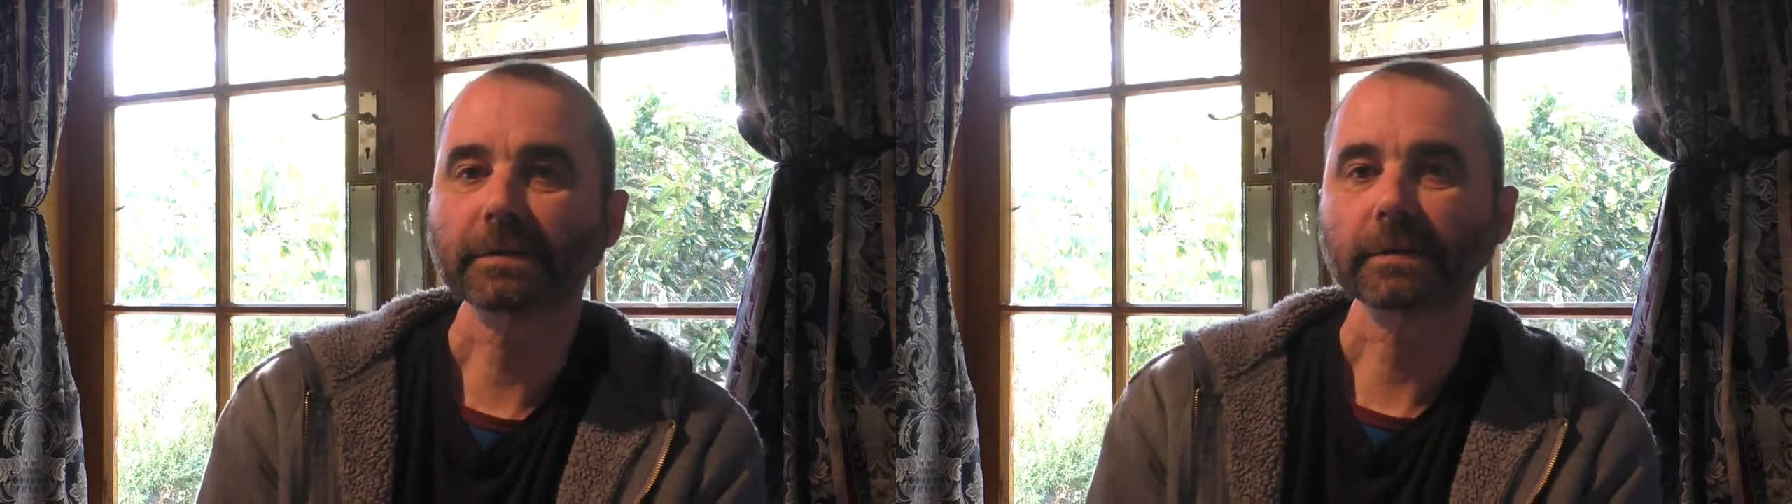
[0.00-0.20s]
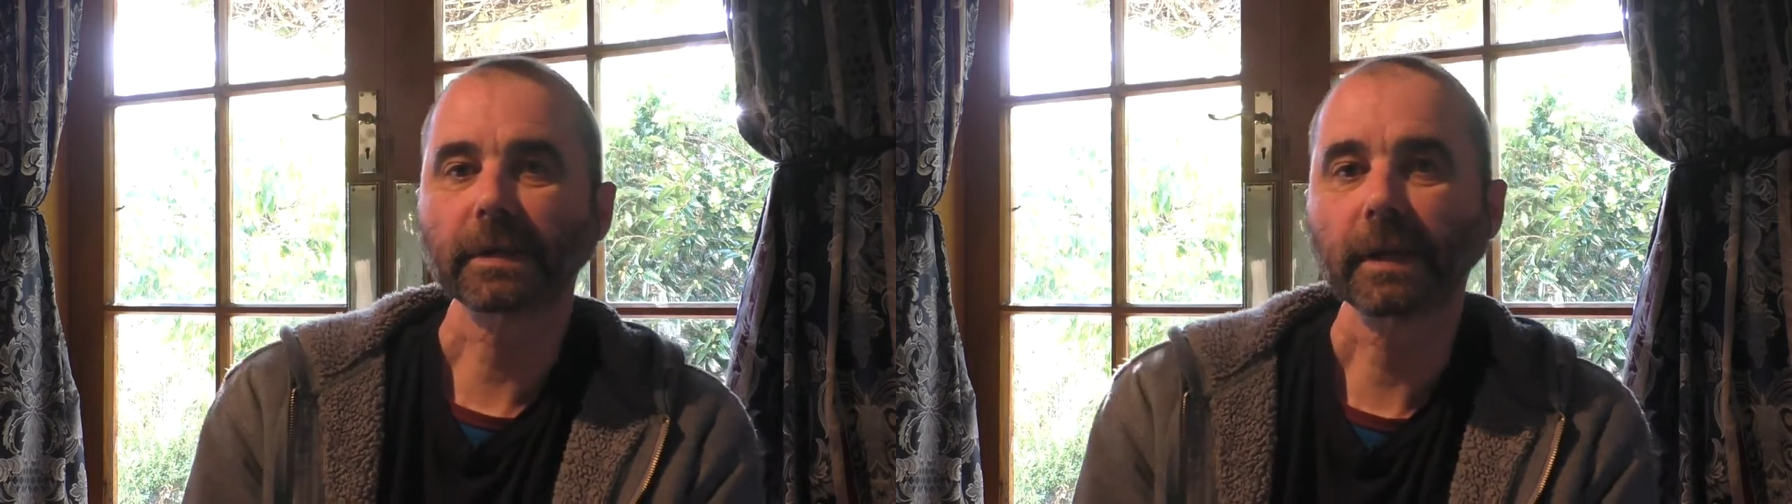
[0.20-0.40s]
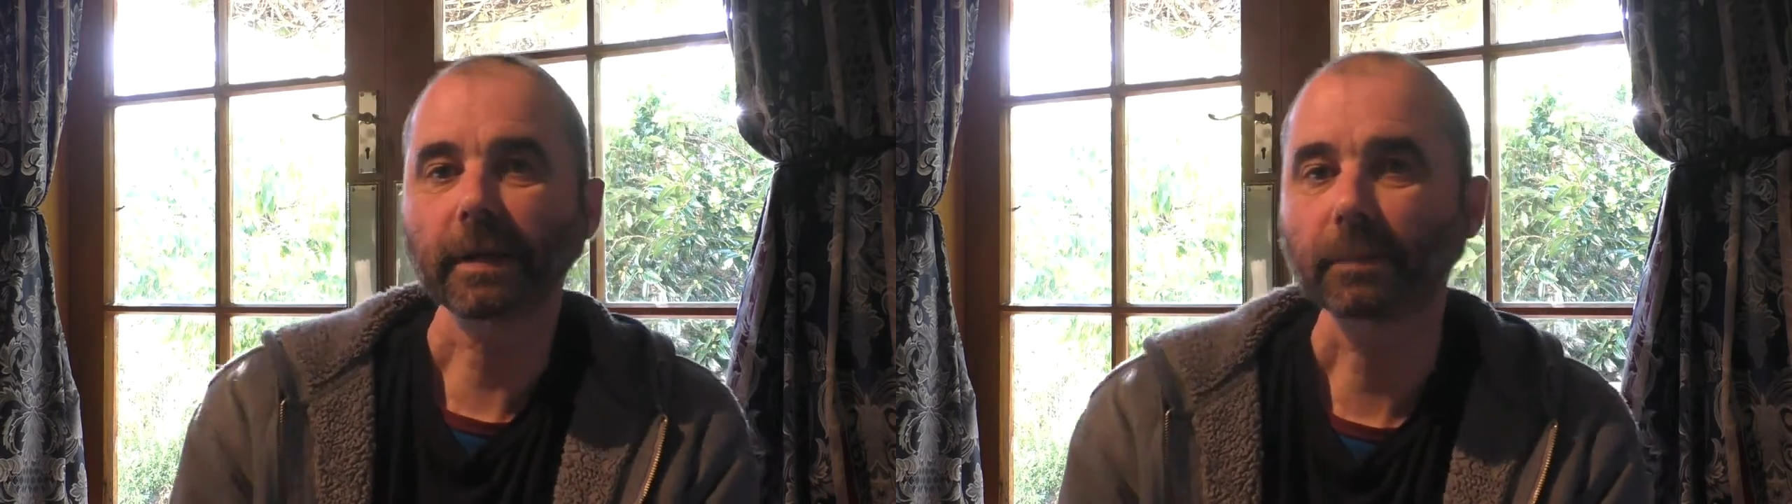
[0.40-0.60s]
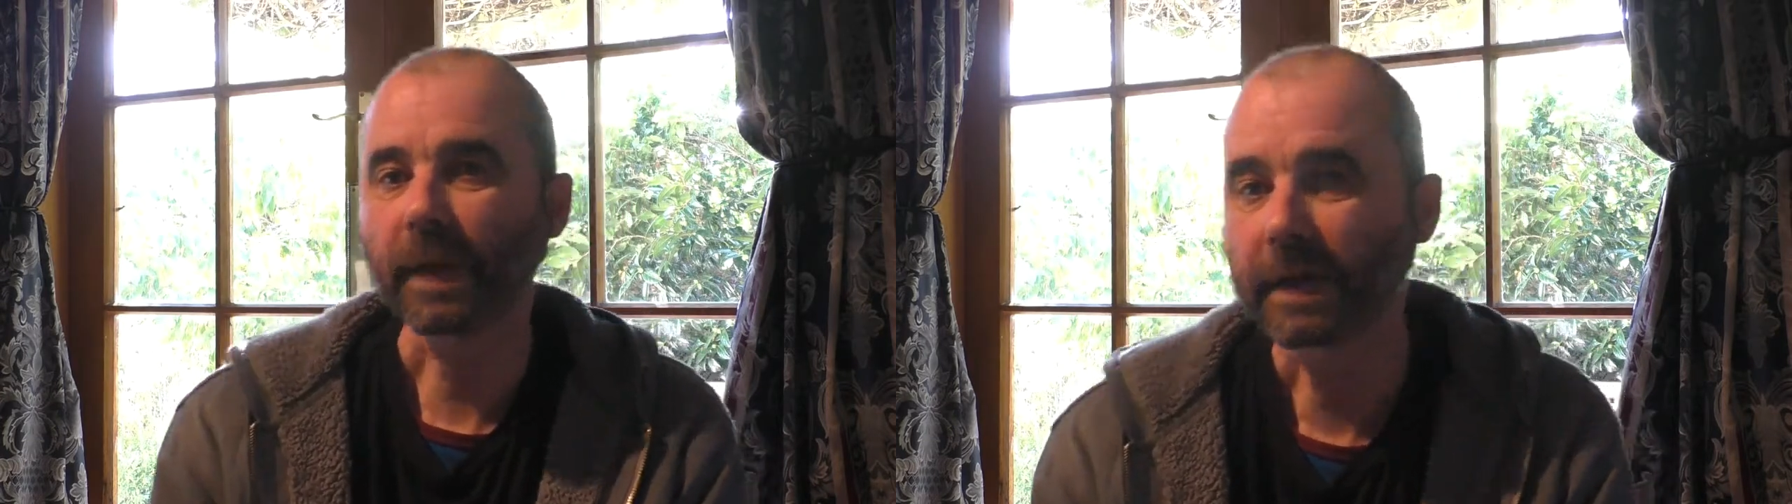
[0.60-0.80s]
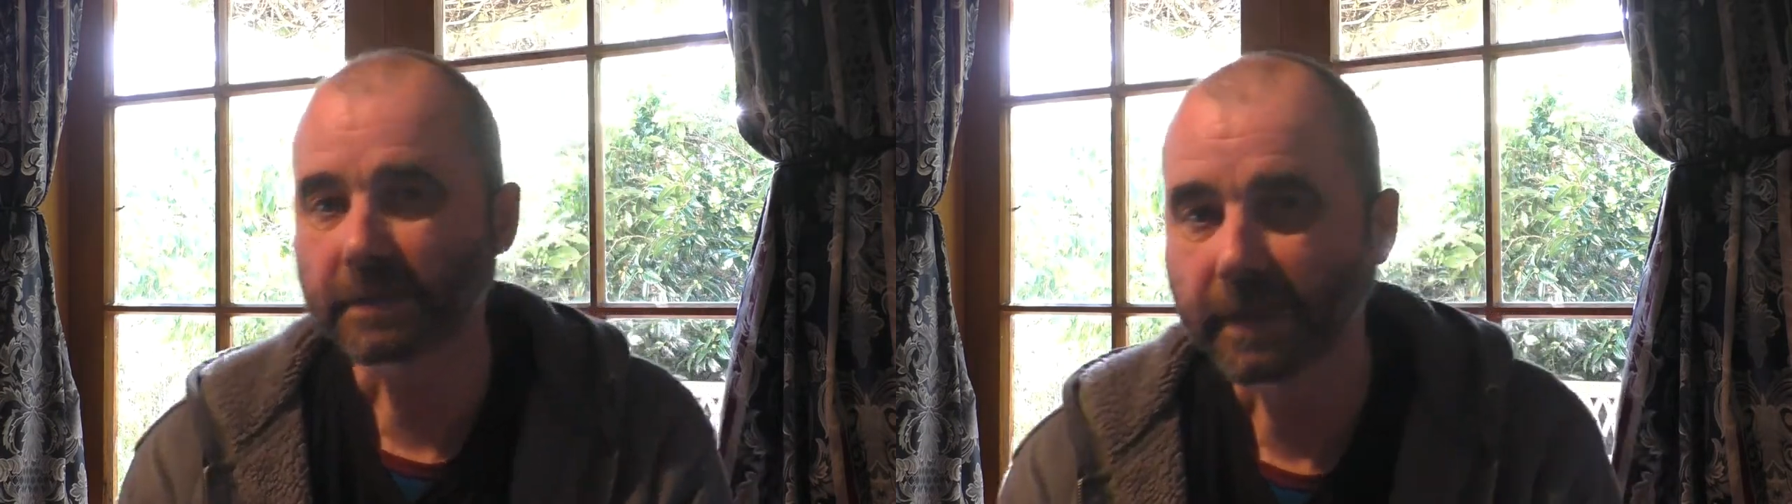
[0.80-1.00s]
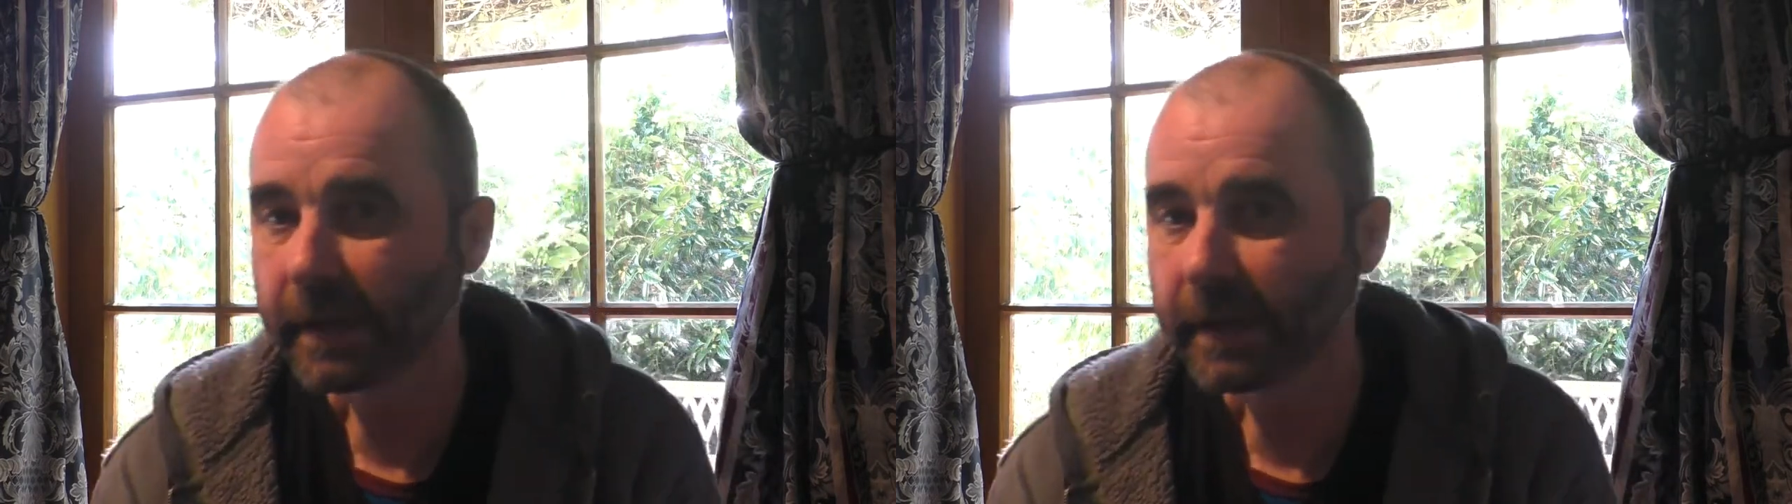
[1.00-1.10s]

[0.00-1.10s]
and see how that pans